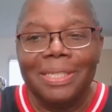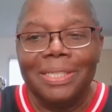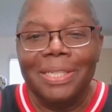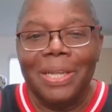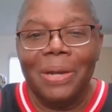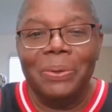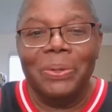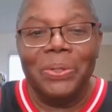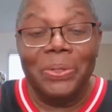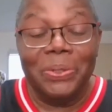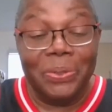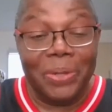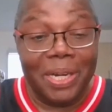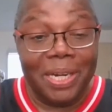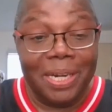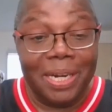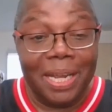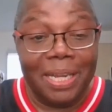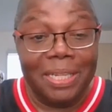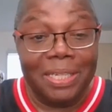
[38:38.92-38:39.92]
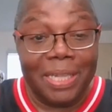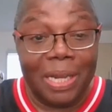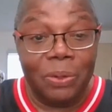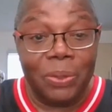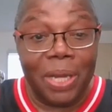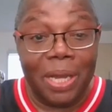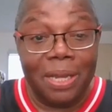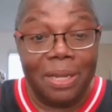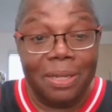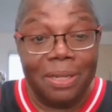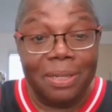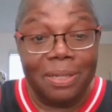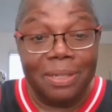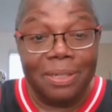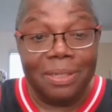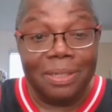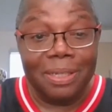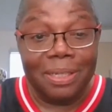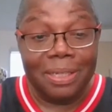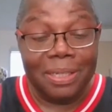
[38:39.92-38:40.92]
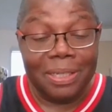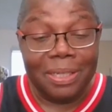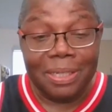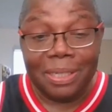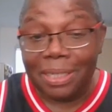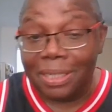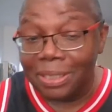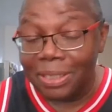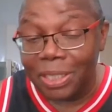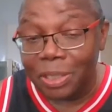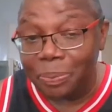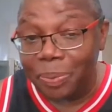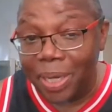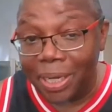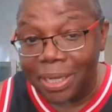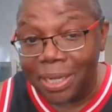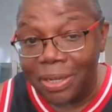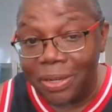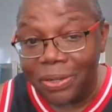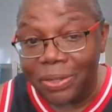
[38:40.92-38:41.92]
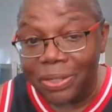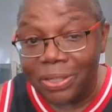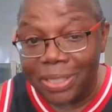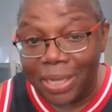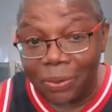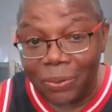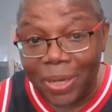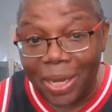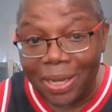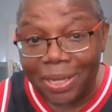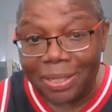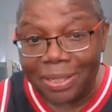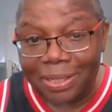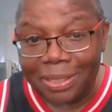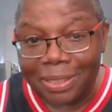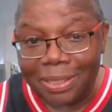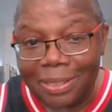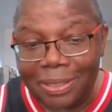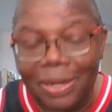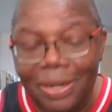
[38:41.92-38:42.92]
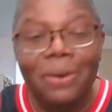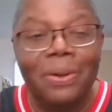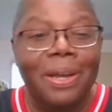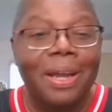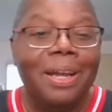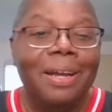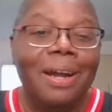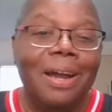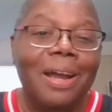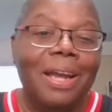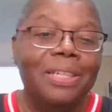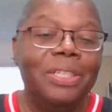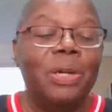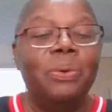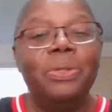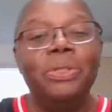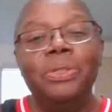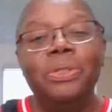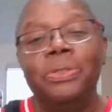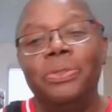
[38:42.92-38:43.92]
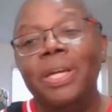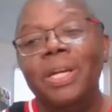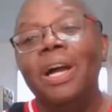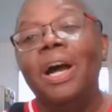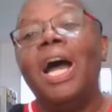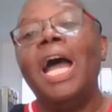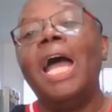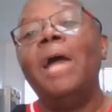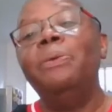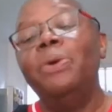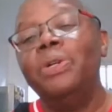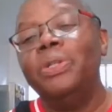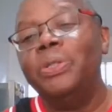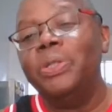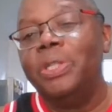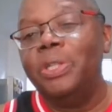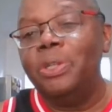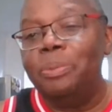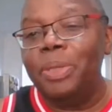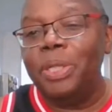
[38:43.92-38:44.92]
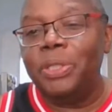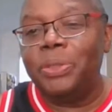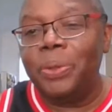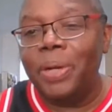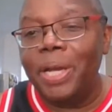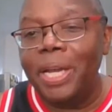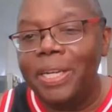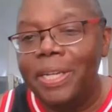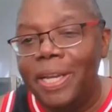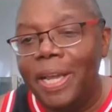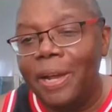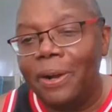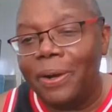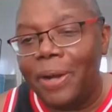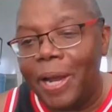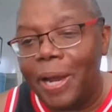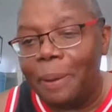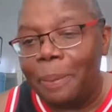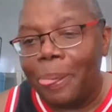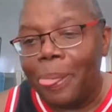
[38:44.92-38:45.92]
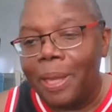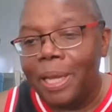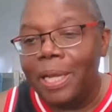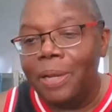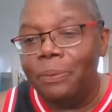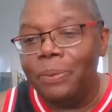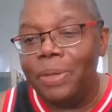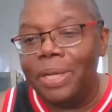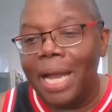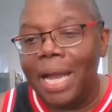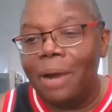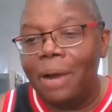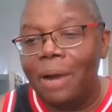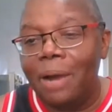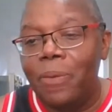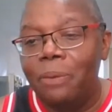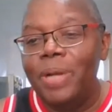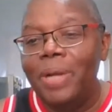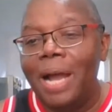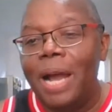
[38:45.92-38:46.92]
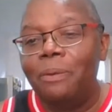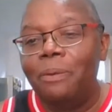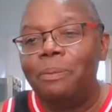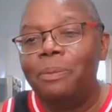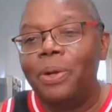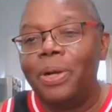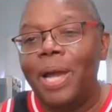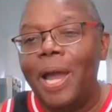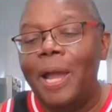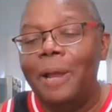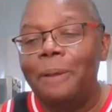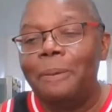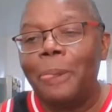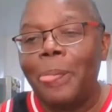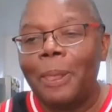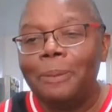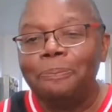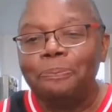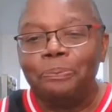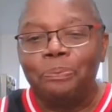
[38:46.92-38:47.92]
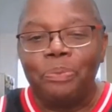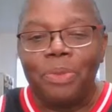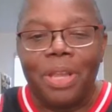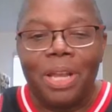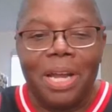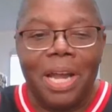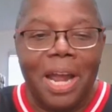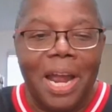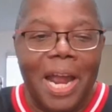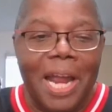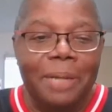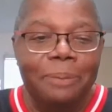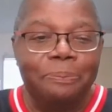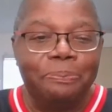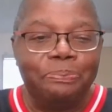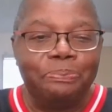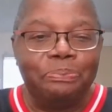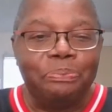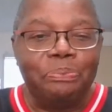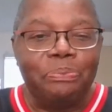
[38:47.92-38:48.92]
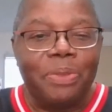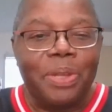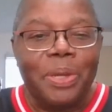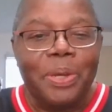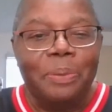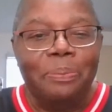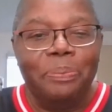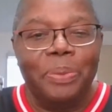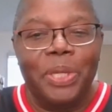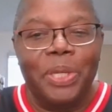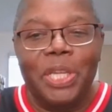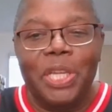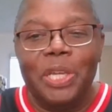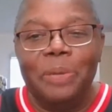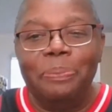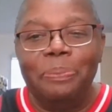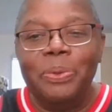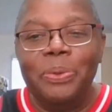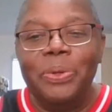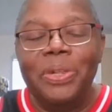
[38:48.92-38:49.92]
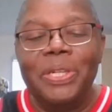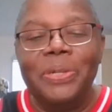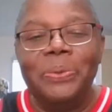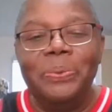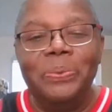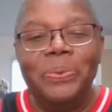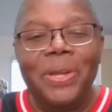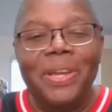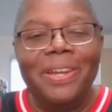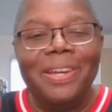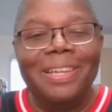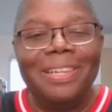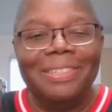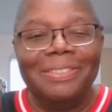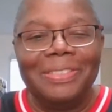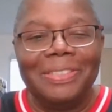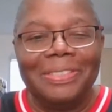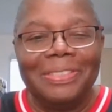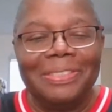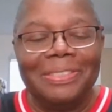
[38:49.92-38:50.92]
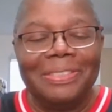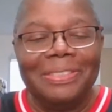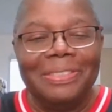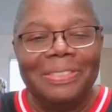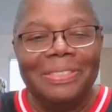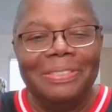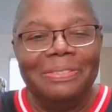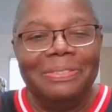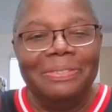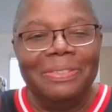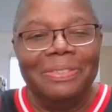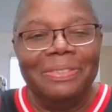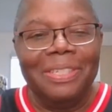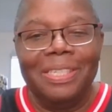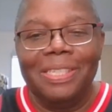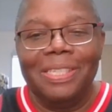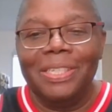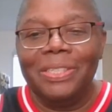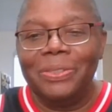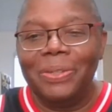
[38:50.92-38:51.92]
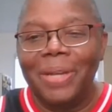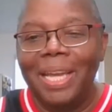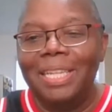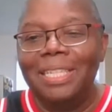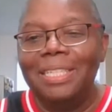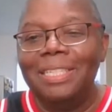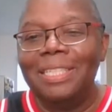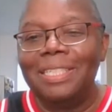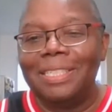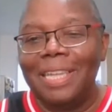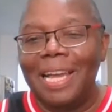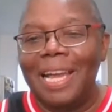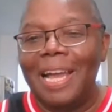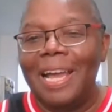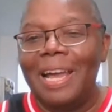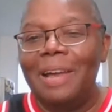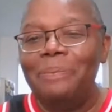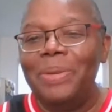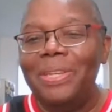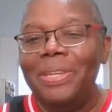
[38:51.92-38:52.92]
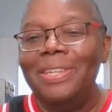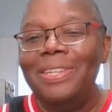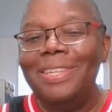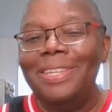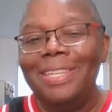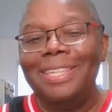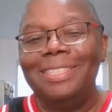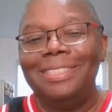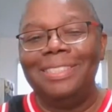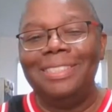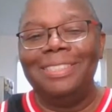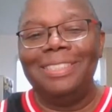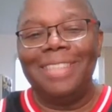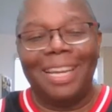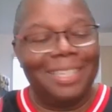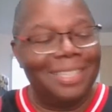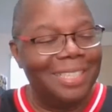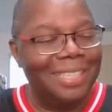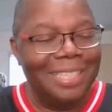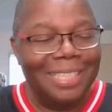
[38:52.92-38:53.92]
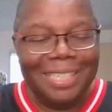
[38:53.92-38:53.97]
Y'all want to do the train tonight? Is that okay? GP, I can hear you. Is that okay? Okay. All right, y'all want to do the train. All right, we want to do a little bit of train today, okay? And we got, okay? All right. People get ready, because there's a train that's coming.